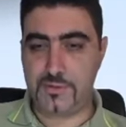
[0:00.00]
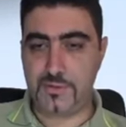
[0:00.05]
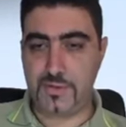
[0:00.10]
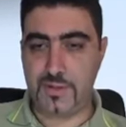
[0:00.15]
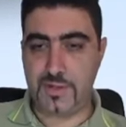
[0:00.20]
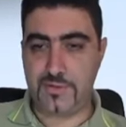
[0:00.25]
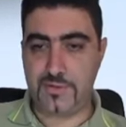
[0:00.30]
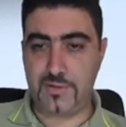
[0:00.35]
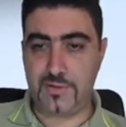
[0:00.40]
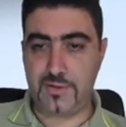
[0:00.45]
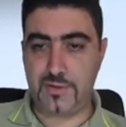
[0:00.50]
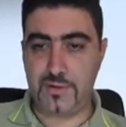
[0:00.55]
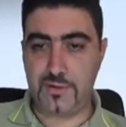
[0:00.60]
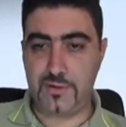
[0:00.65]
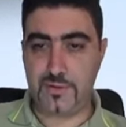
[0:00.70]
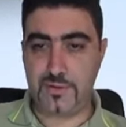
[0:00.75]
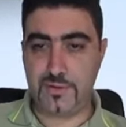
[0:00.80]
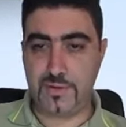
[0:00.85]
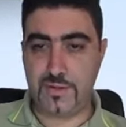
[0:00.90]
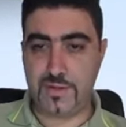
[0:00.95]
you have here.
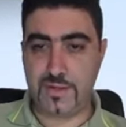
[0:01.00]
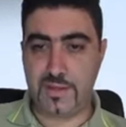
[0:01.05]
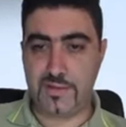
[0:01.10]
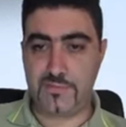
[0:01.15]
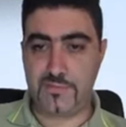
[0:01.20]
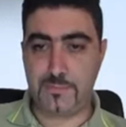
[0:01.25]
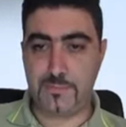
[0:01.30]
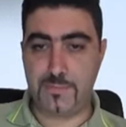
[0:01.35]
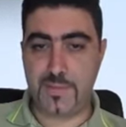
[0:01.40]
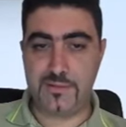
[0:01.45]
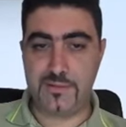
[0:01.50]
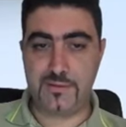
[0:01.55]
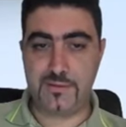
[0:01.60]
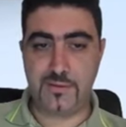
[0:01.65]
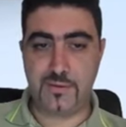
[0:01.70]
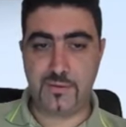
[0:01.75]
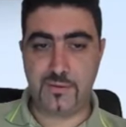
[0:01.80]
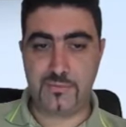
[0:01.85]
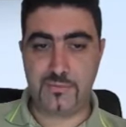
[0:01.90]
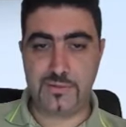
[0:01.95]
You can have a
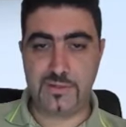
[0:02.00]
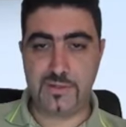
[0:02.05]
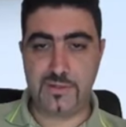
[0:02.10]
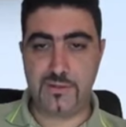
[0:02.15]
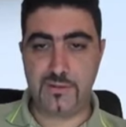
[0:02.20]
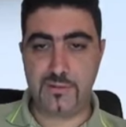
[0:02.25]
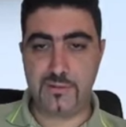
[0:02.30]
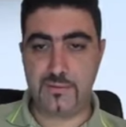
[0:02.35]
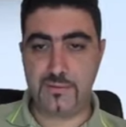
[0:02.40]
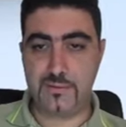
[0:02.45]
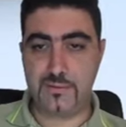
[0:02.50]
bend only.